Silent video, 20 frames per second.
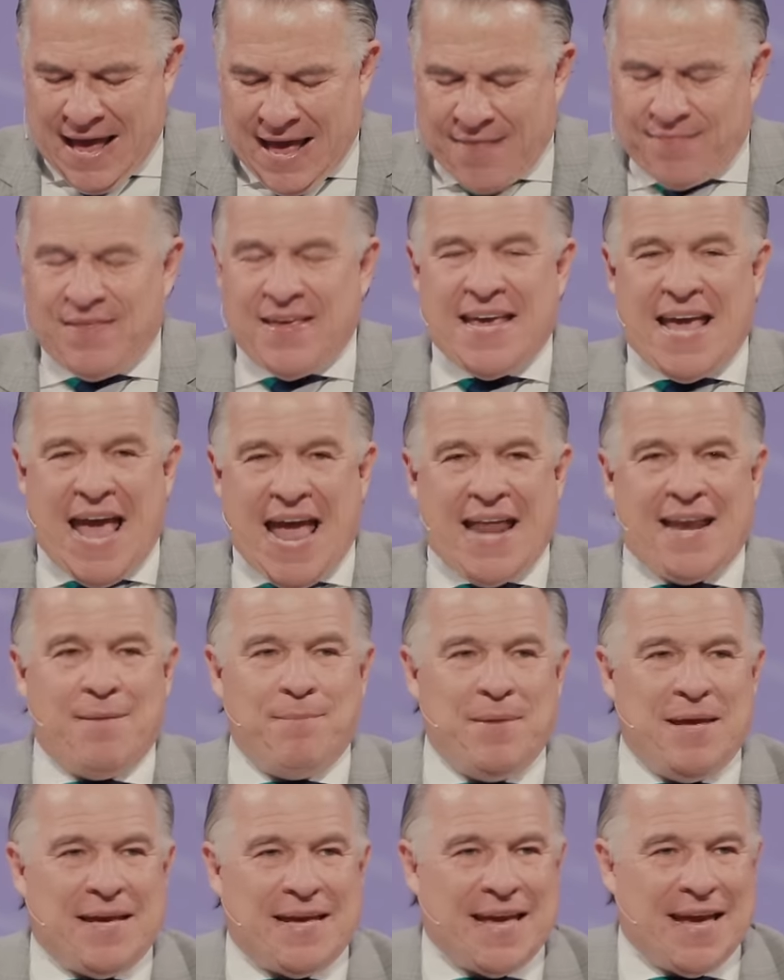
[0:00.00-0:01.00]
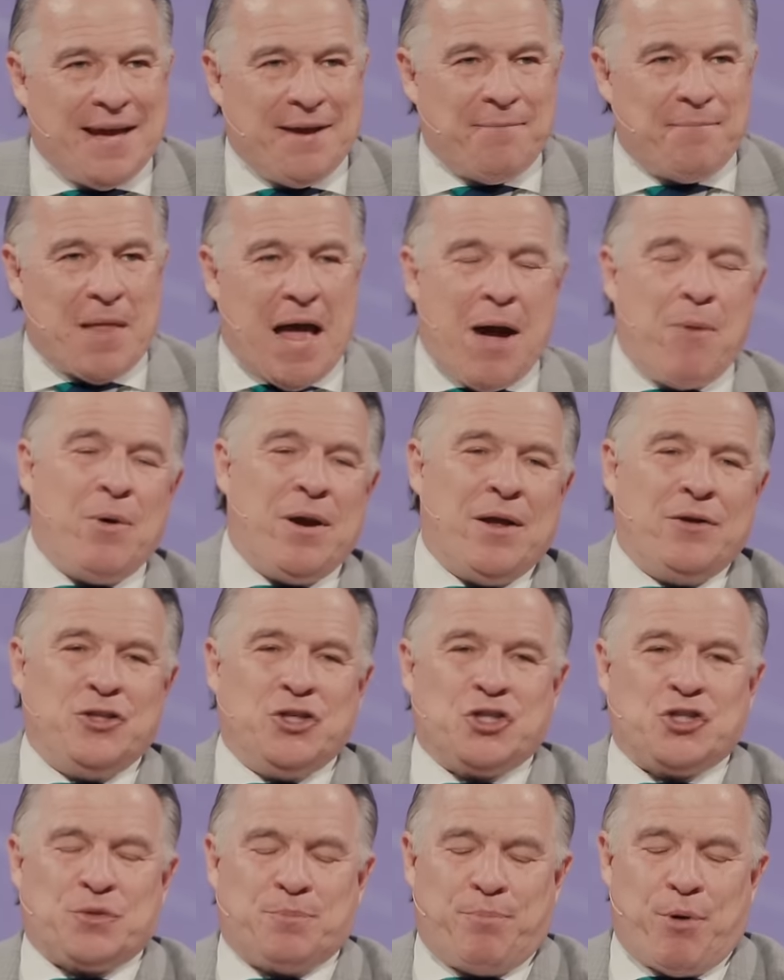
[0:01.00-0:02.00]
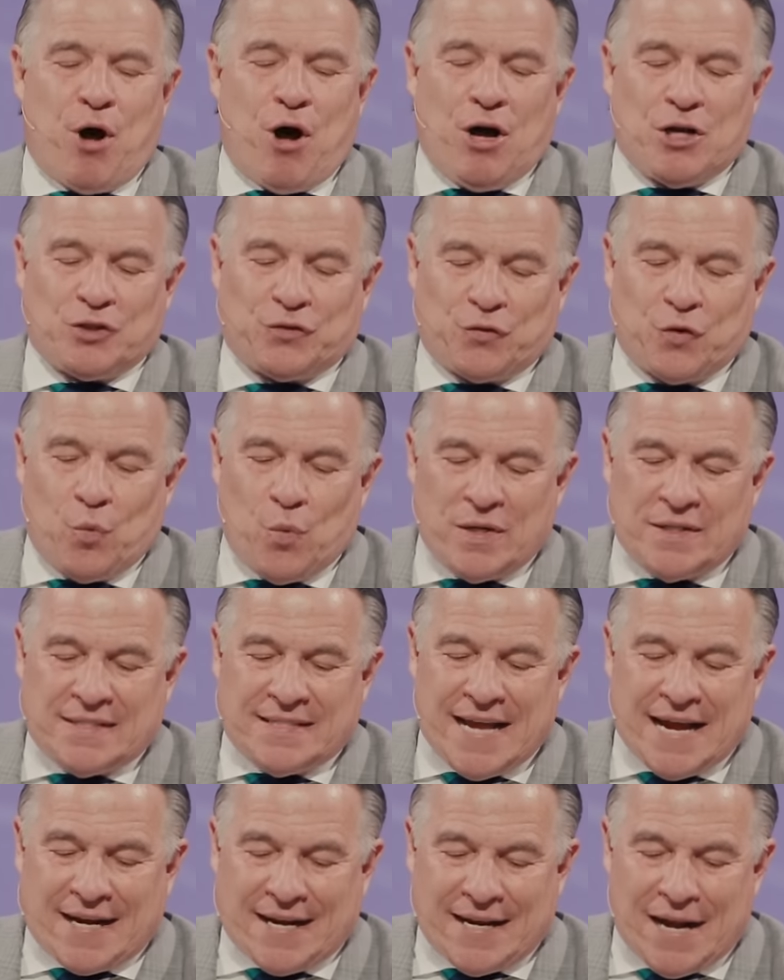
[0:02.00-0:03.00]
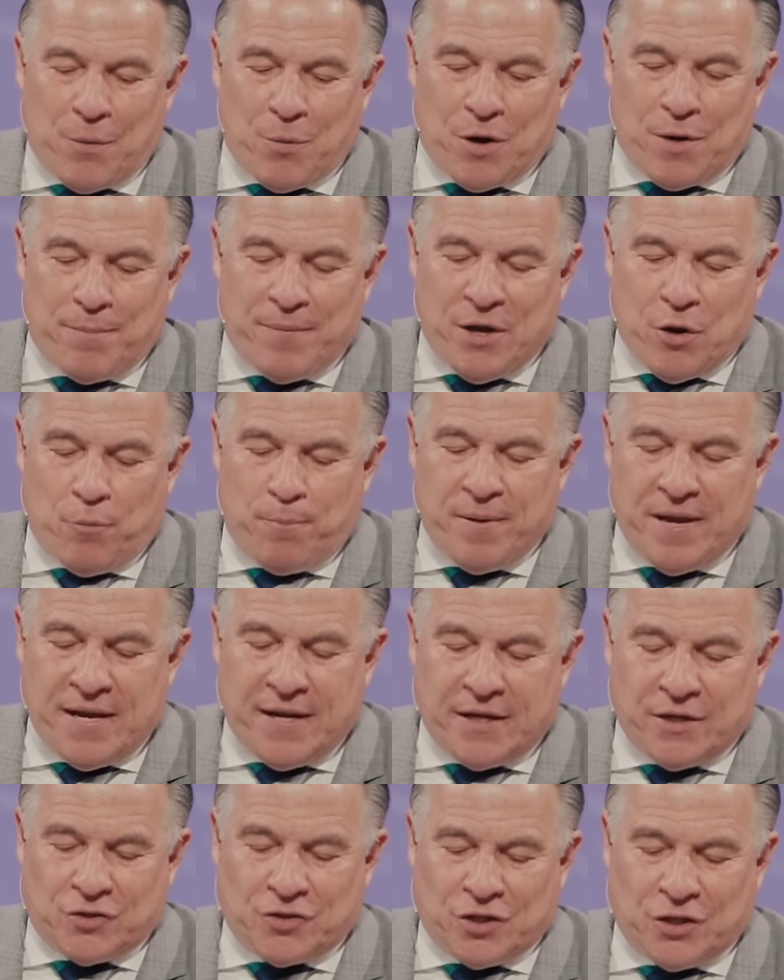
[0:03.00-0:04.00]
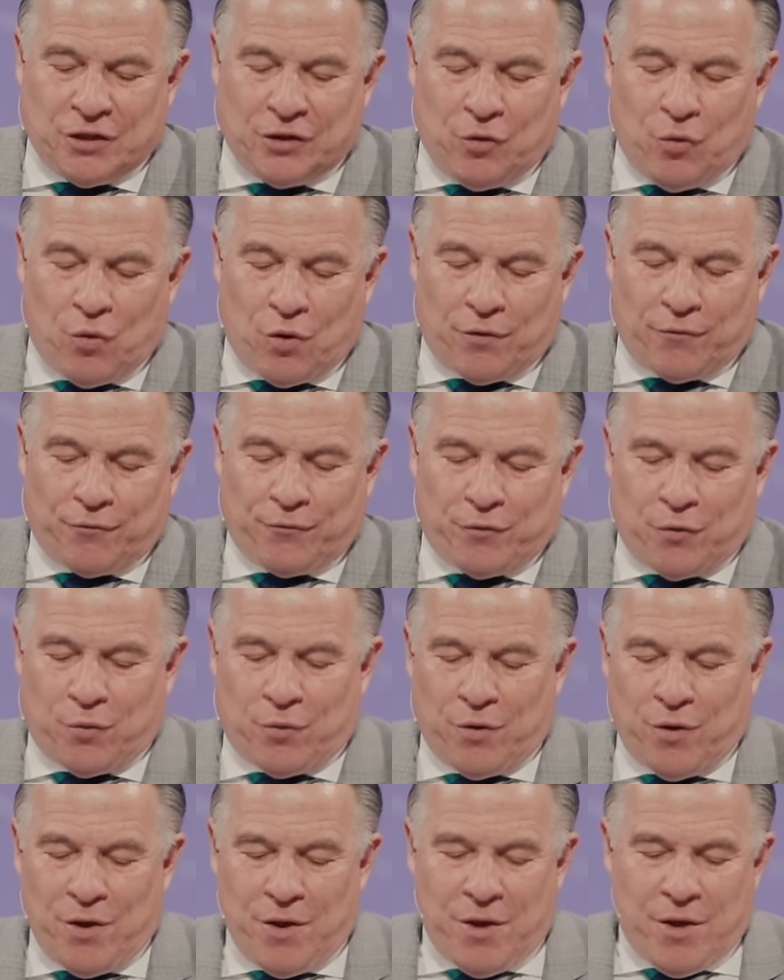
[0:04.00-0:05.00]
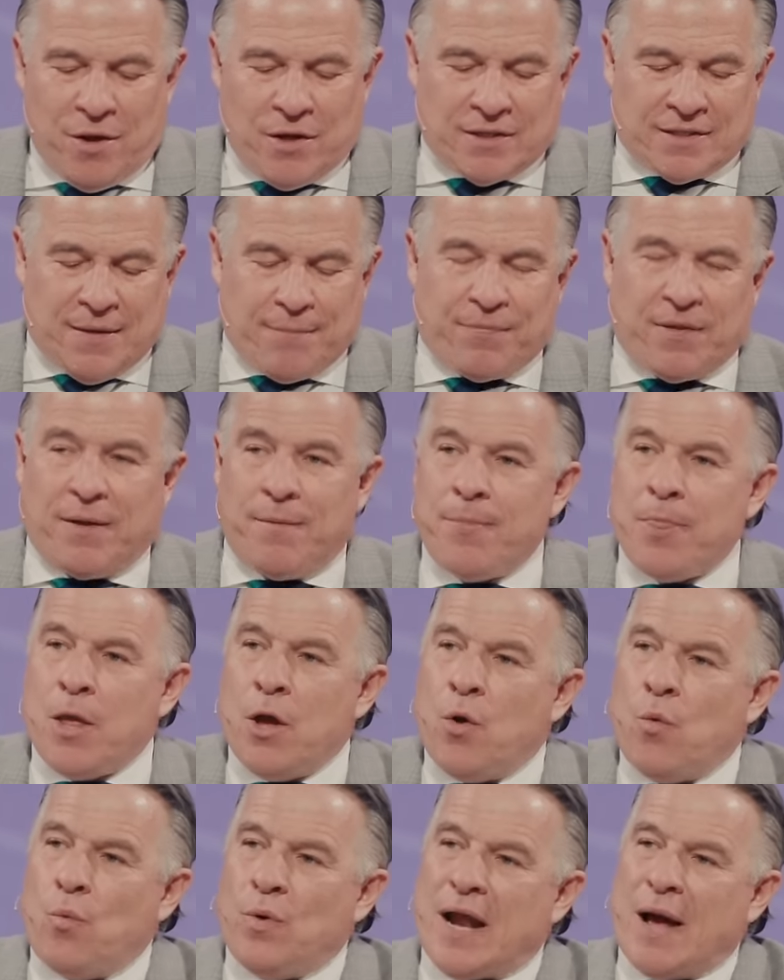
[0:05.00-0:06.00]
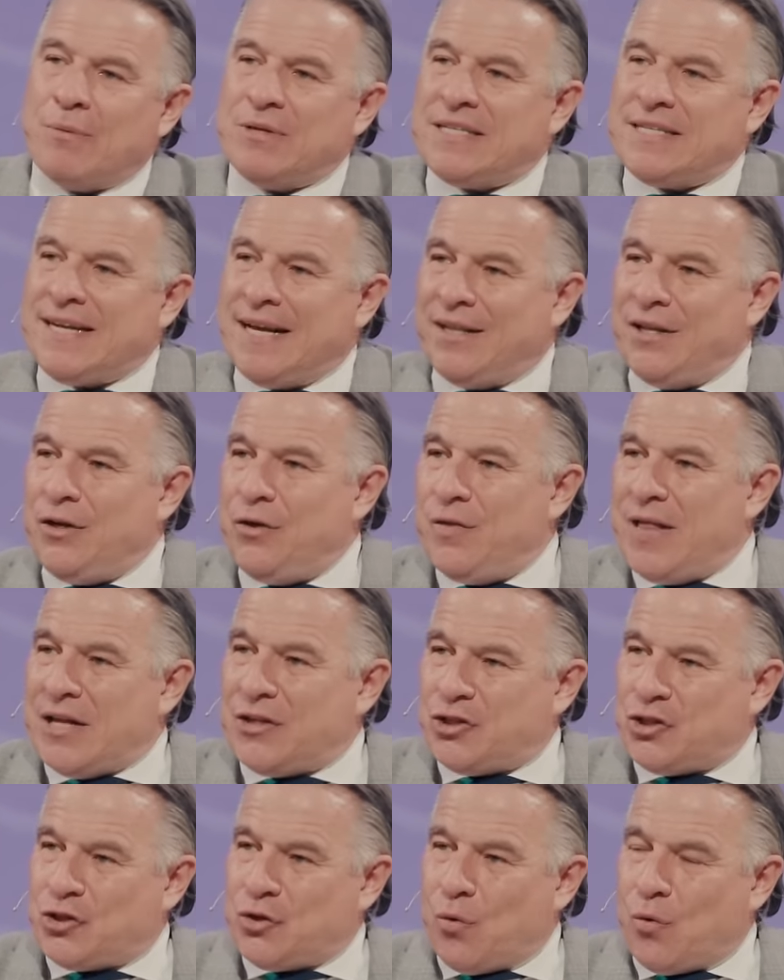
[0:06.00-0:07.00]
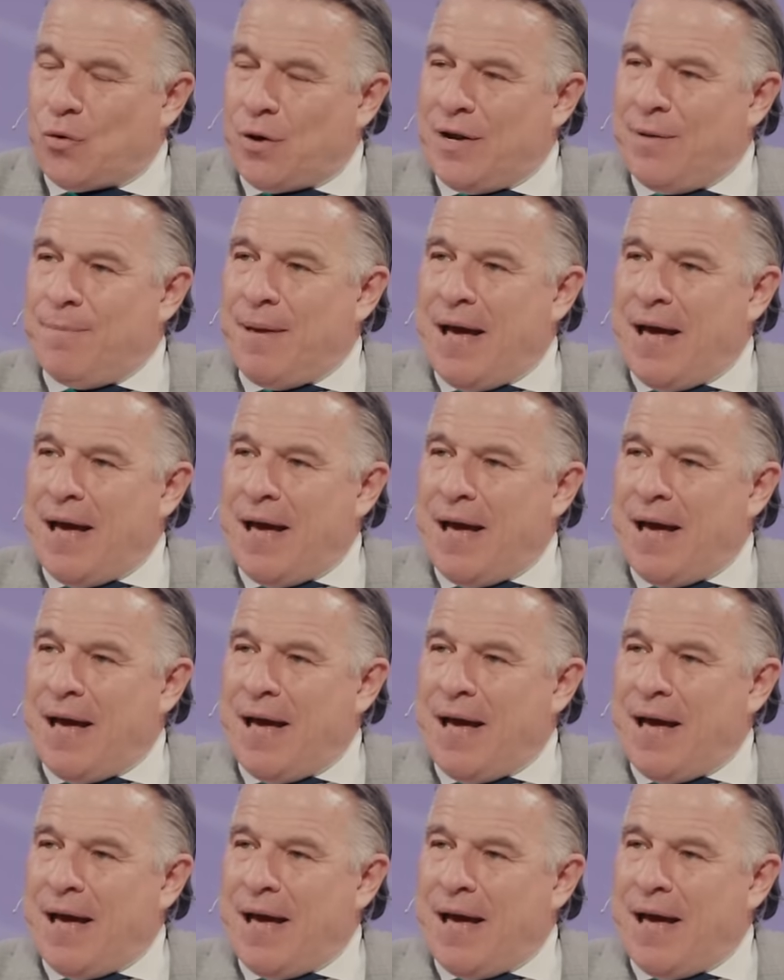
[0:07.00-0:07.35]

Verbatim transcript: and the enemy king. I want to just pause for one second. I want to be obedient to the Lord for something. When I was telling you that story